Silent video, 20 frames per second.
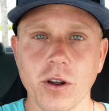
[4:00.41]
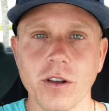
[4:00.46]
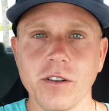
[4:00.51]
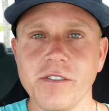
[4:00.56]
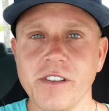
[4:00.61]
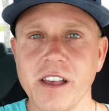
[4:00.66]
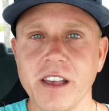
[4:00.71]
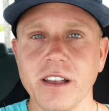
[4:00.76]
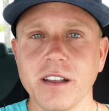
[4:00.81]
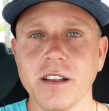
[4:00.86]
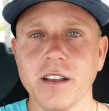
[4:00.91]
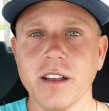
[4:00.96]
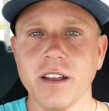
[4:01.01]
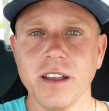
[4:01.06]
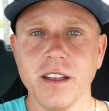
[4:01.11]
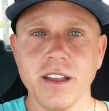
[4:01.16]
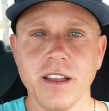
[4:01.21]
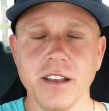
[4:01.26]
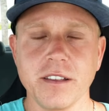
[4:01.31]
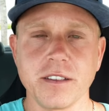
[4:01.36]
of it,
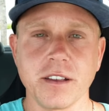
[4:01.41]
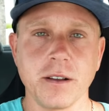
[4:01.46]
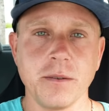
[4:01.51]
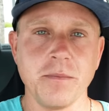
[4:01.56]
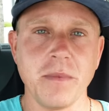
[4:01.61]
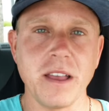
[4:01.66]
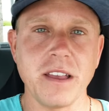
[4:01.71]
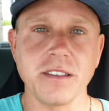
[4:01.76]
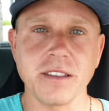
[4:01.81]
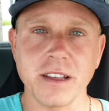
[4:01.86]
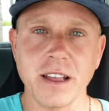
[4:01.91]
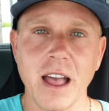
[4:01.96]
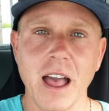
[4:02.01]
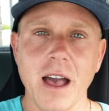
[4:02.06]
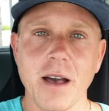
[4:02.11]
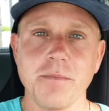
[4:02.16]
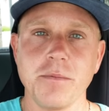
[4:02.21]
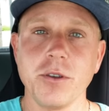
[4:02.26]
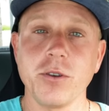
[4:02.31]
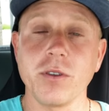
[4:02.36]
it's an amazing
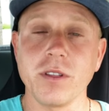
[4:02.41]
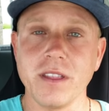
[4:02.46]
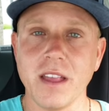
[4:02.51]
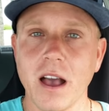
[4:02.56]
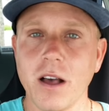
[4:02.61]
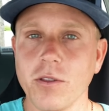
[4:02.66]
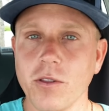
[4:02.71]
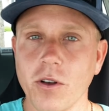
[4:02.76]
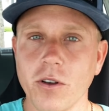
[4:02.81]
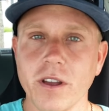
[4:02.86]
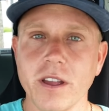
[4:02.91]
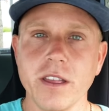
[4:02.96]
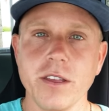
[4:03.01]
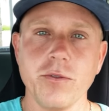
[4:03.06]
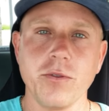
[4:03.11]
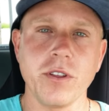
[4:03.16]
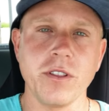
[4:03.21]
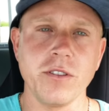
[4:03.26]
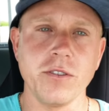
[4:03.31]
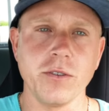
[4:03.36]
app. You can download it. You
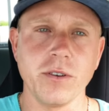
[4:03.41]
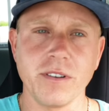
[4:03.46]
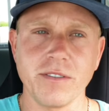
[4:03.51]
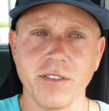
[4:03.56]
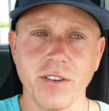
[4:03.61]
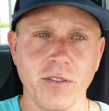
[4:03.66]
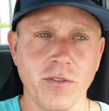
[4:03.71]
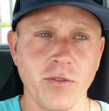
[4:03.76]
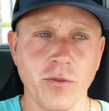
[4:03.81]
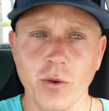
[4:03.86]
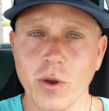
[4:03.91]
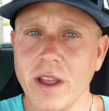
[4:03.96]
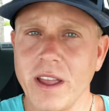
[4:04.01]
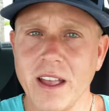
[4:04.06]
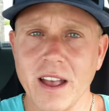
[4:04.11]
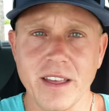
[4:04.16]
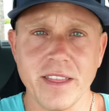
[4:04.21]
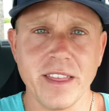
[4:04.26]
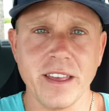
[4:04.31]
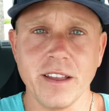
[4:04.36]
can do it for free,
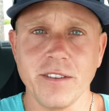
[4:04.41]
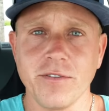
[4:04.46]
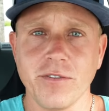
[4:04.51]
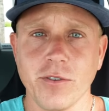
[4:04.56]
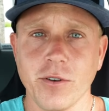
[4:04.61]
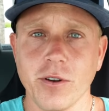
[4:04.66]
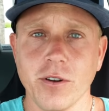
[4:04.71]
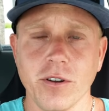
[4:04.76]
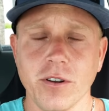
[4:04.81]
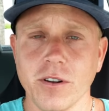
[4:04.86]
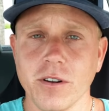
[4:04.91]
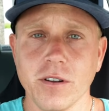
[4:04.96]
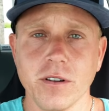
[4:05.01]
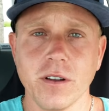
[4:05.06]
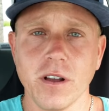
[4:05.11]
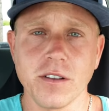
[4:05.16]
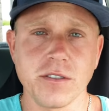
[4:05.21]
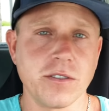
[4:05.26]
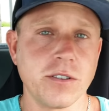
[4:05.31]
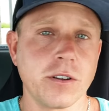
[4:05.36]
I think, for
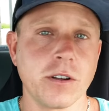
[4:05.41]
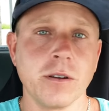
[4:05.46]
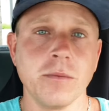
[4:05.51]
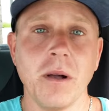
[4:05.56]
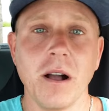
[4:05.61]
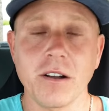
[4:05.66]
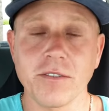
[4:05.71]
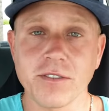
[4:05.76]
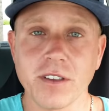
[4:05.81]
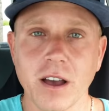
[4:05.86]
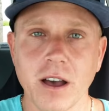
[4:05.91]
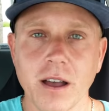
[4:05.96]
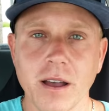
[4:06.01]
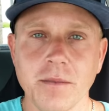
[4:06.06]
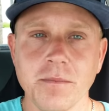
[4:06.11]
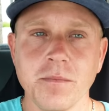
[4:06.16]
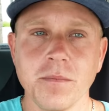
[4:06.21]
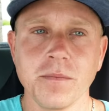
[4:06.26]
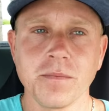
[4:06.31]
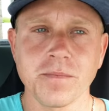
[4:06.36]
a certain amount of
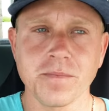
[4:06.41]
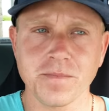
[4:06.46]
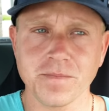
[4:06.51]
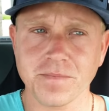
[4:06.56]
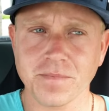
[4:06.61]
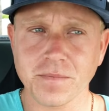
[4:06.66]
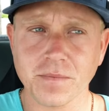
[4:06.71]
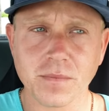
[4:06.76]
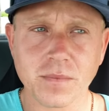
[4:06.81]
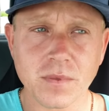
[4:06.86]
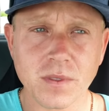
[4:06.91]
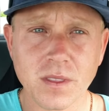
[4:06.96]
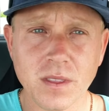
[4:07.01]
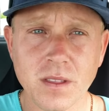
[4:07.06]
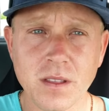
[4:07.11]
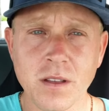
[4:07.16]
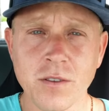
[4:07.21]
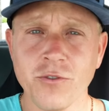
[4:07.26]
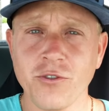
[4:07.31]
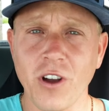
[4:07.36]
time.
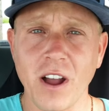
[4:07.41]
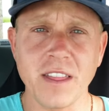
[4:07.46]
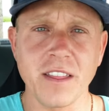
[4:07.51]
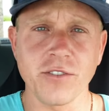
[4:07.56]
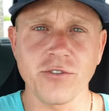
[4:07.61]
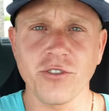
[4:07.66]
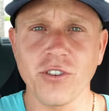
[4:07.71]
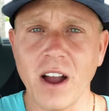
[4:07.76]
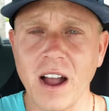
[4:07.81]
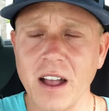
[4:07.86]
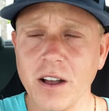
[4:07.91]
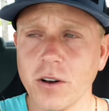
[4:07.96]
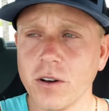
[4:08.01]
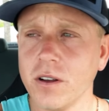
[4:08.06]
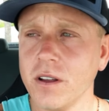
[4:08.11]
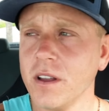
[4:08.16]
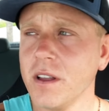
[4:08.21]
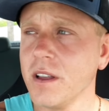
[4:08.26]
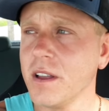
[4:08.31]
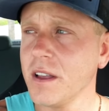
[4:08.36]
Try the trial,
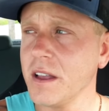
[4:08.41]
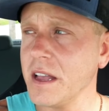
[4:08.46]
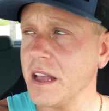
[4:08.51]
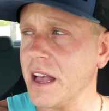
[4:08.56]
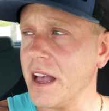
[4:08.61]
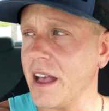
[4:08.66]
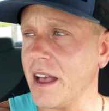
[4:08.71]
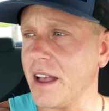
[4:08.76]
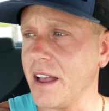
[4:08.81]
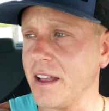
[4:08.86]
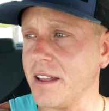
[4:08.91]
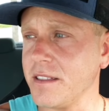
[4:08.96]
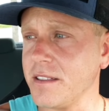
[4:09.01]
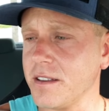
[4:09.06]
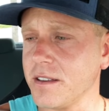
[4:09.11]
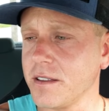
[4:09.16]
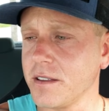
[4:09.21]
and